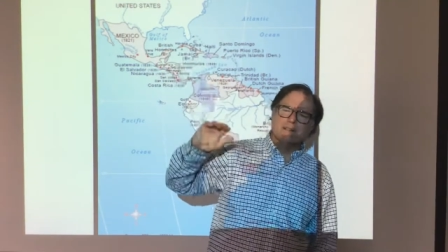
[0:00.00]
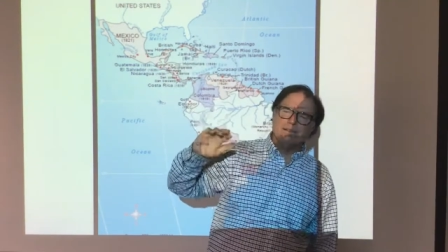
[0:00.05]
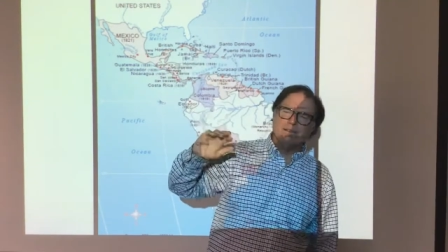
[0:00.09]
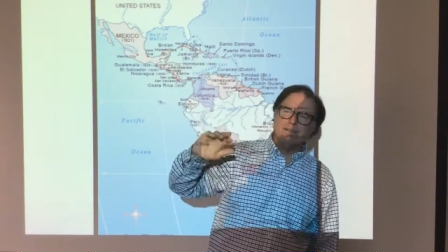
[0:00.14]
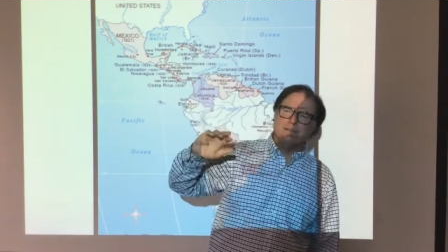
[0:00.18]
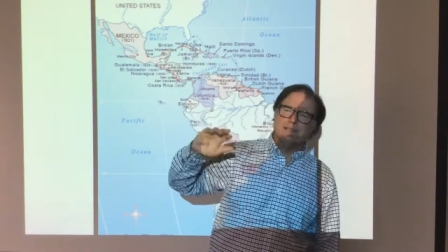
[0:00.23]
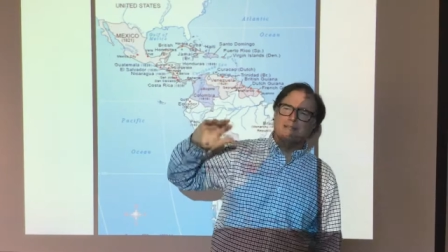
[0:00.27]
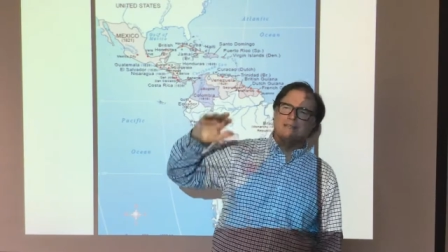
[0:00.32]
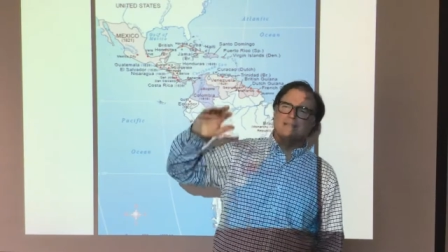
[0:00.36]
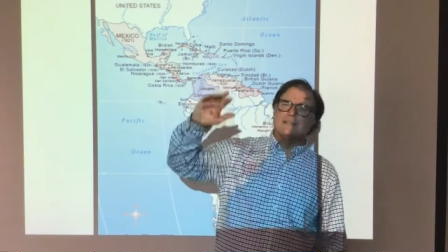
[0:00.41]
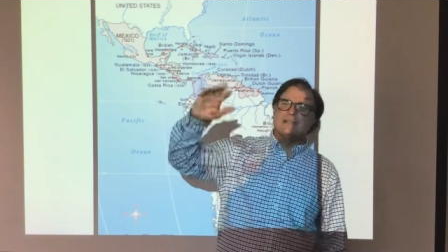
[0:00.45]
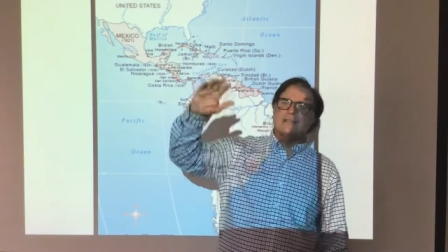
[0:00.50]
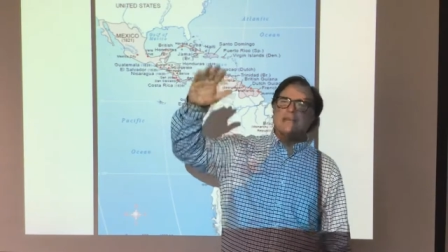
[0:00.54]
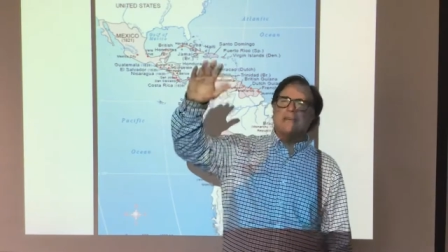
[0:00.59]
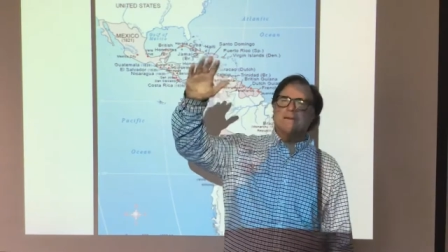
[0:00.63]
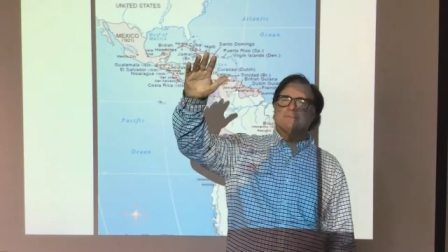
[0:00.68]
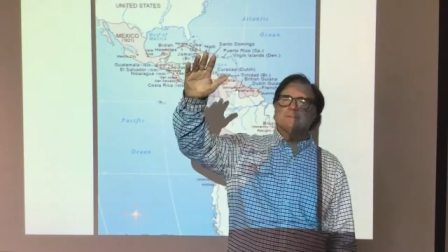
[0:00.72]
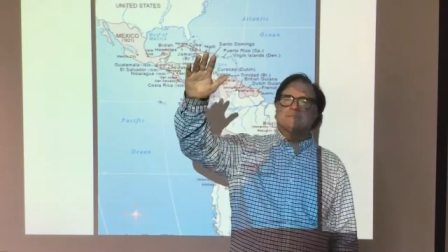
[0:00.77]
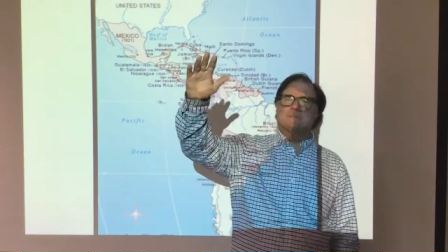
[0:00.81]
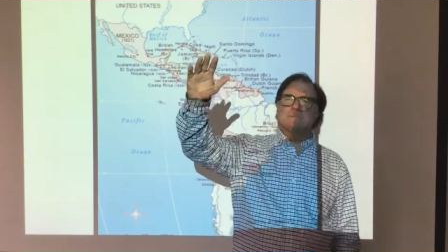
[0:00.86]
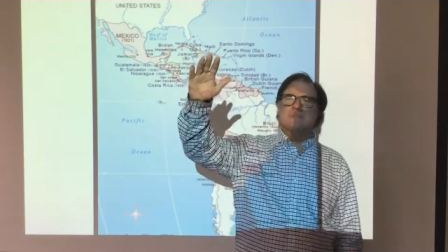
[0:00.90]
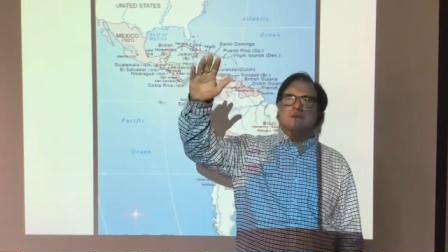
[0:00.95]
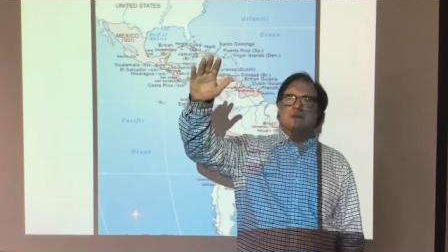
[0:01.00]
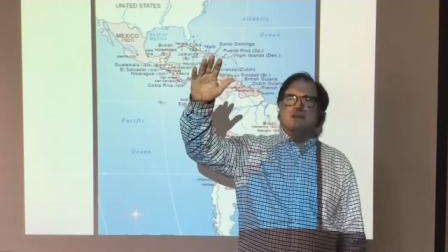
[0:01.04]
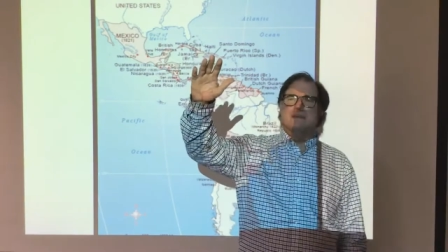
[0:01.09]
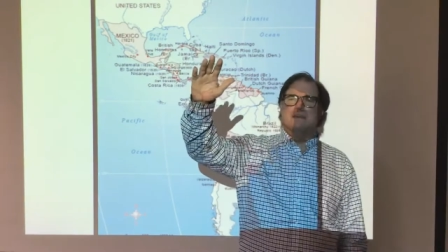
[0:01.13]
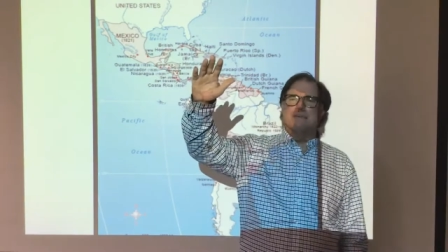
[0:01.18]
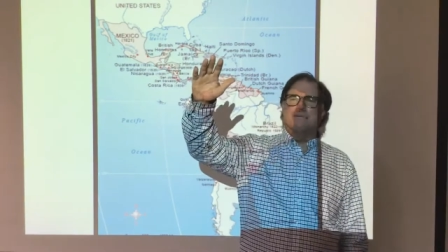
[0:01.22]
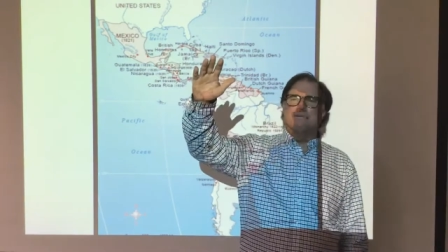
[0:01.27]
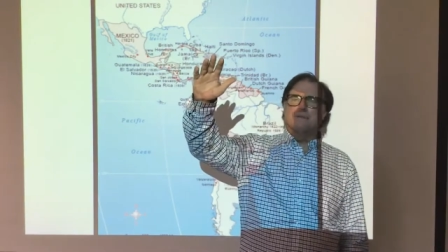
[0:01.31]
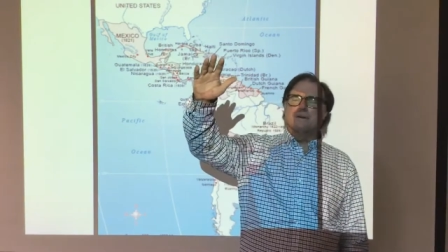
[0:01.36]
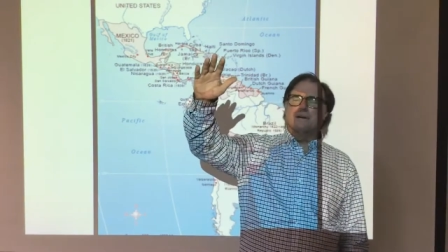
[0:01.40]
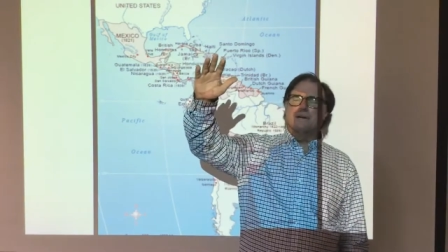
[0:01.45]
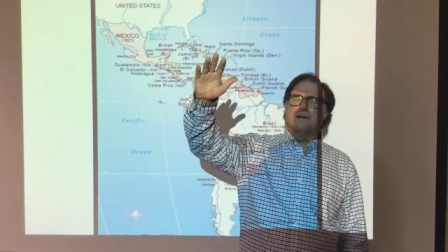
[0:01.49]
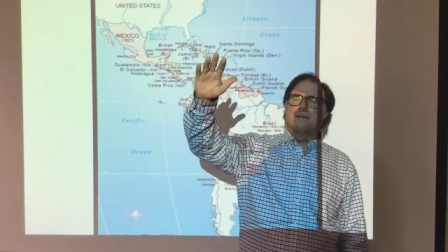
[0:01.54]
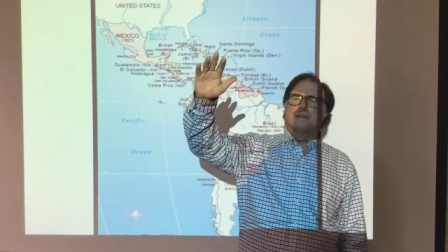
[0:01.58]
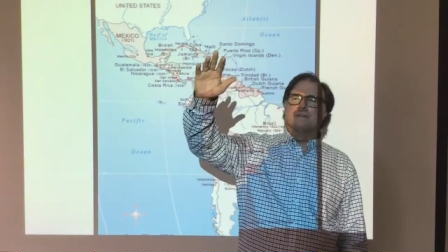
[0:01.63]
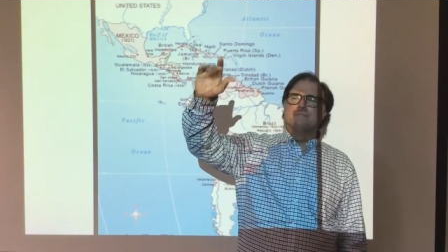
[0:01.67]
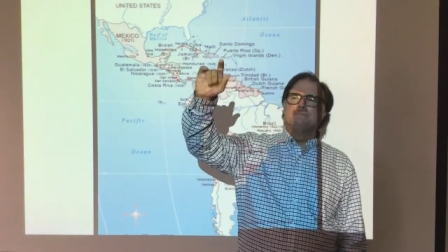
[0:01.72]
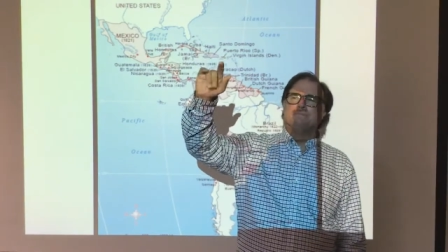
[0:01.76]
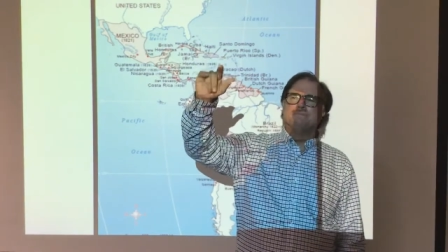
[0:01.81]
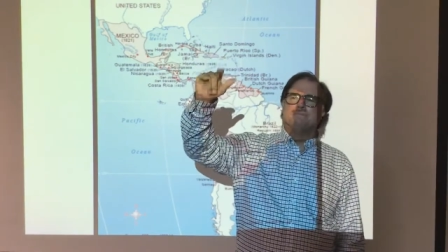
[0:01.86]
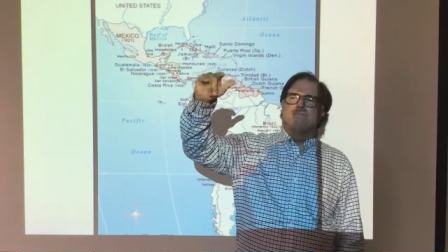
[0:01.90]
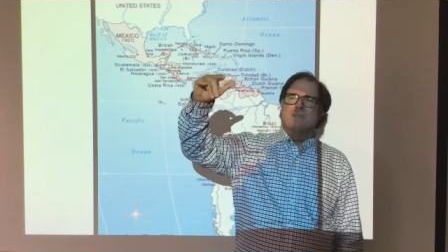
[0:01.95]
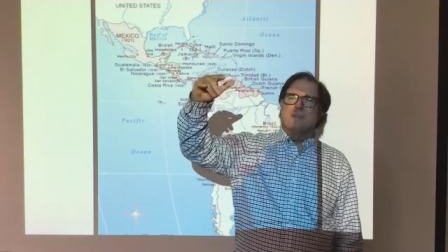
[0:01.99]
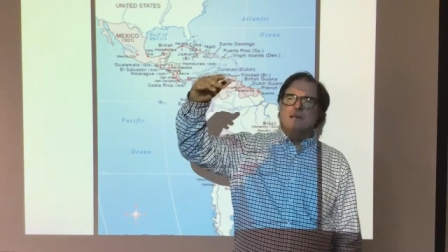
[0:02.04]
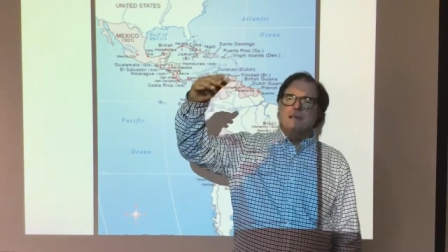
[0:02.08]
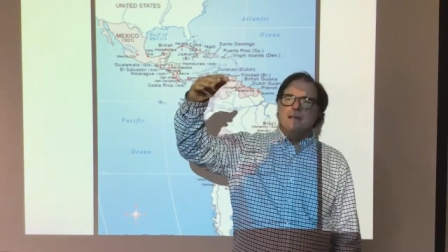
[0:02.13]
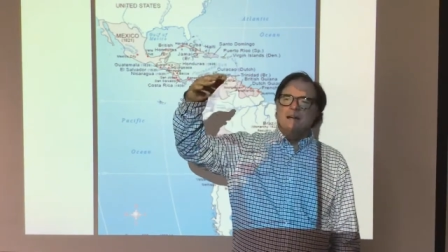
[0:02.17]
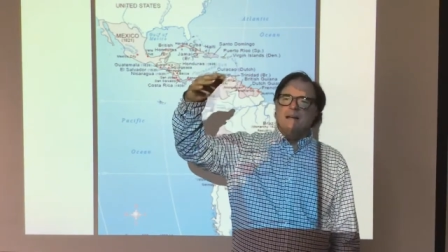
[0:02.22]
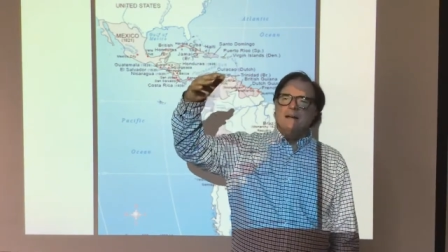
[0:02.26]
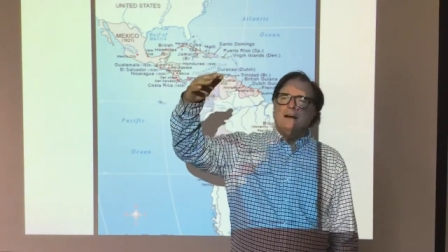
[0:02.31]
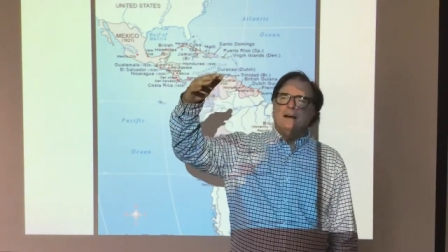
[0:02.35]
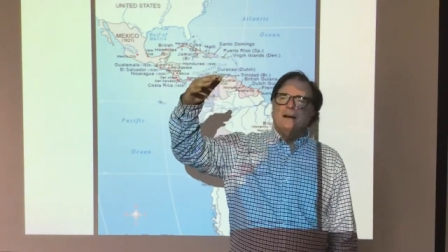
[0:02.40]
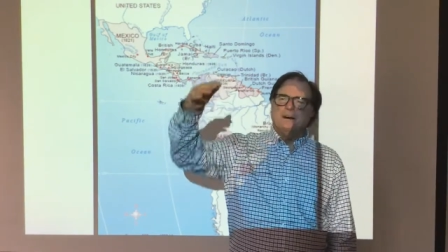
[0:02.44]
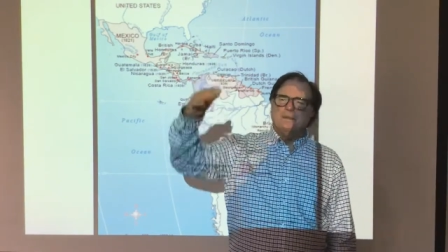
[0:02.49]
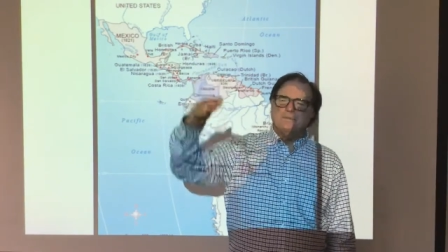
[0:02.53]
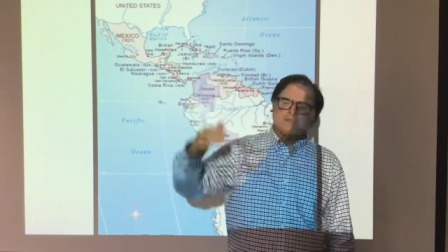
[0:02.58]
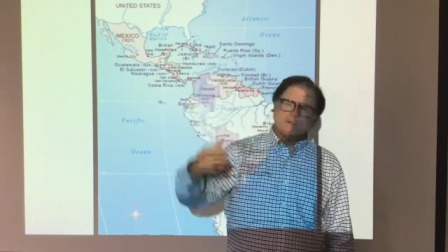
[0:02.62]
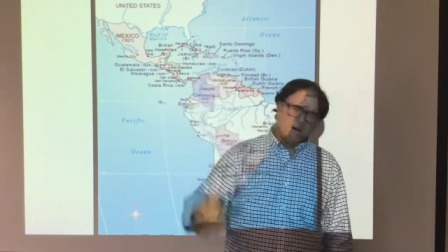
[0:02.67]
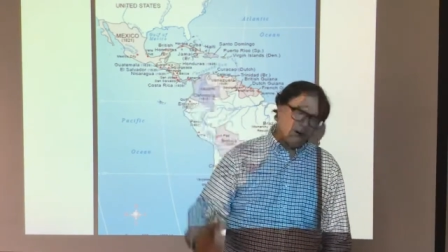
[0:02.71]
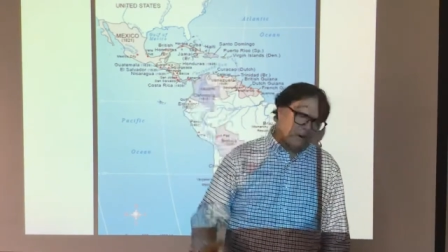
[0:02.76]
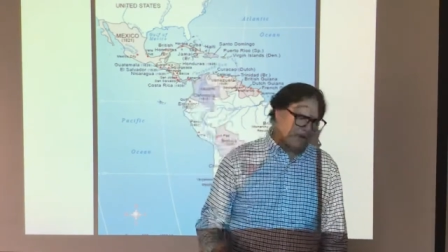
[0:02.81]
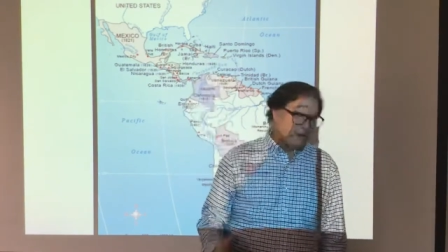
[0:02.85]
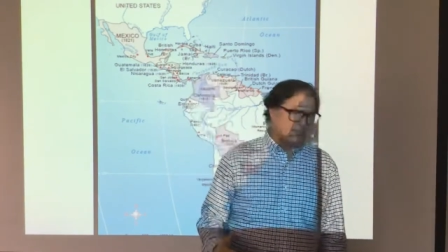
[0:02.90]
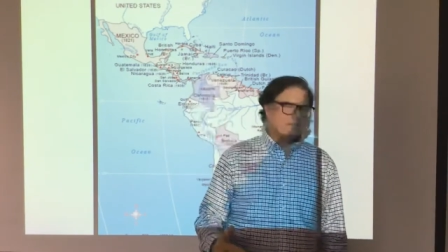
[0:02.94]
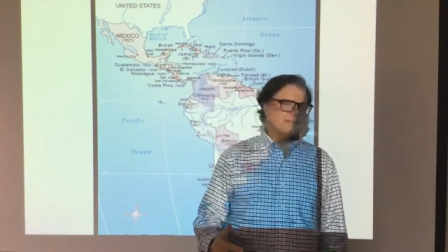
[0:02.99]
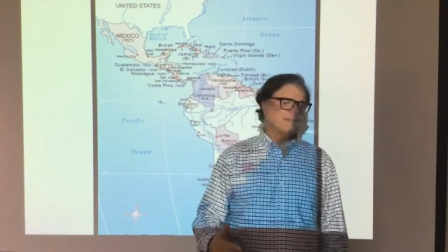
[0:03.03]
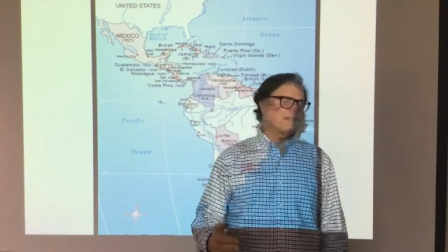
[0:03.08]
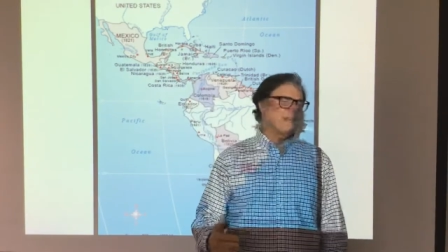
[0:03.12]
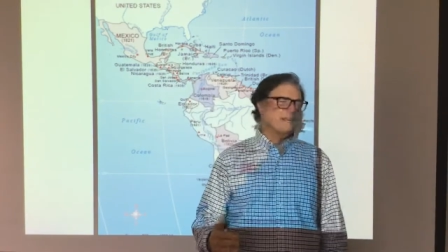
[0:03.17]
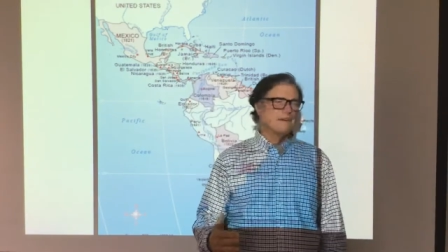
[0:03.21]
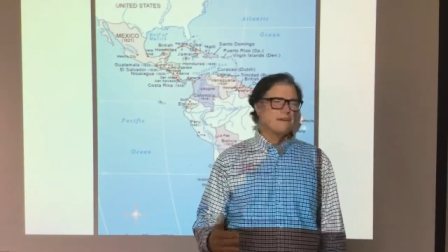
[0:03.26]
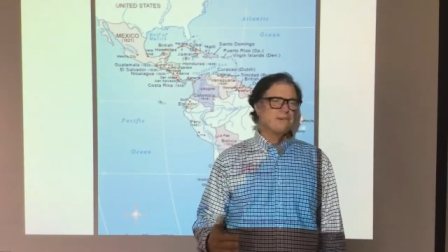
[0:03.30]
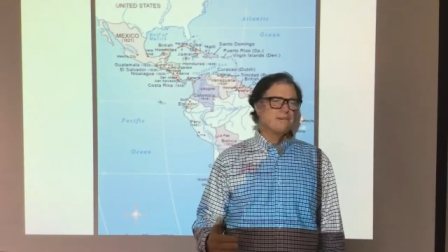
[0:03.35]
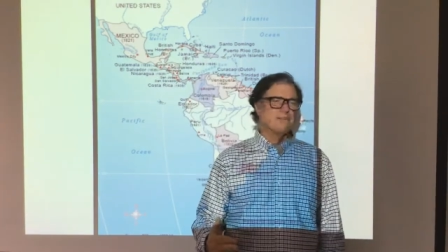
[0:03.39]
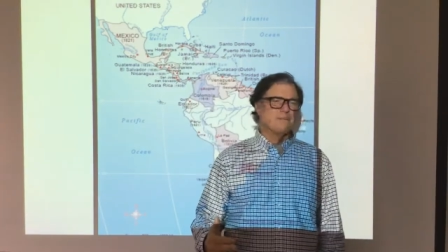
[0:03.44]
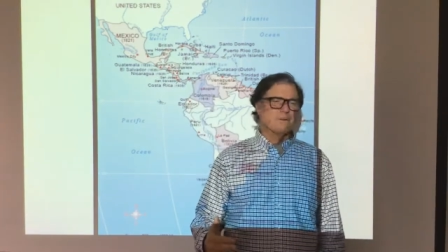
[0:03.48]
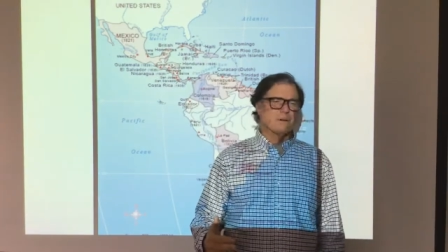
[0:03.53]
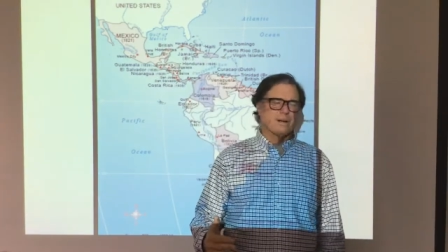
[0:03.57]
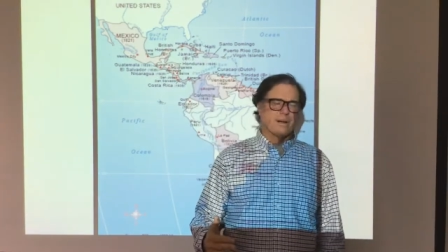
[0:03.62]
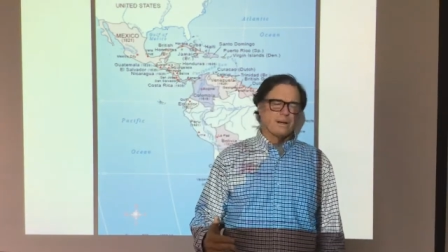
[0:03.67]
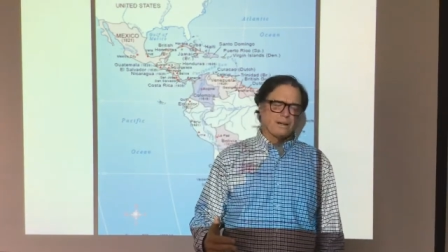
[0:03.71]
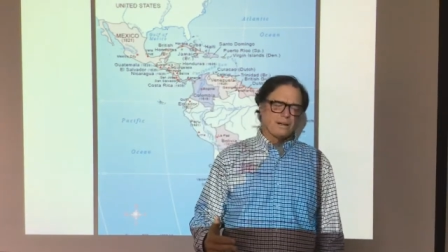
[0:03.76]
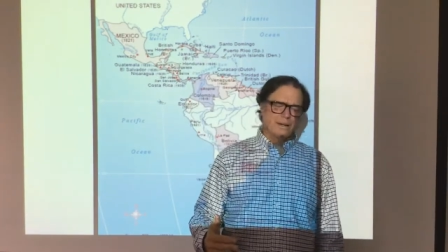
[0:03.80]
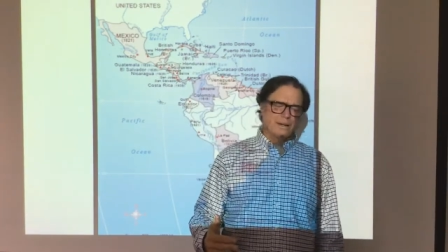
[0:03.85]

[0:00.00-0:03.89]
at the attempts to make it work of course they don't work.